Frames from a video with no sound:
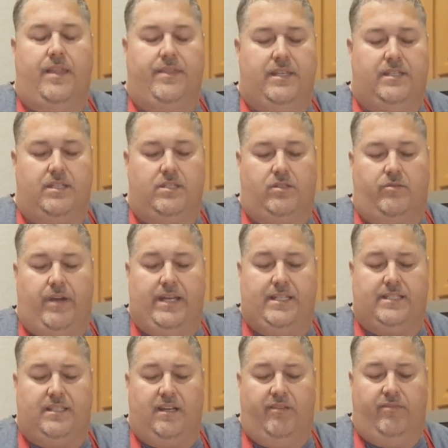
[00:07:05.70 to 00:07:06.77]
This is great
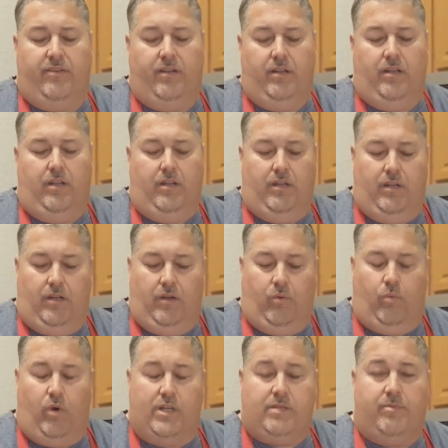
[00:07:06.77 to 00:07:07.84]
stuff.
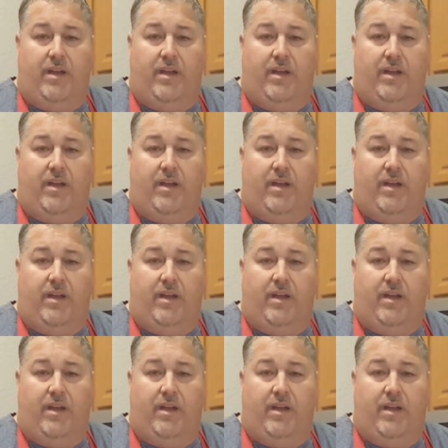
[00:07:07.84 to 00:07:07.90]
Watch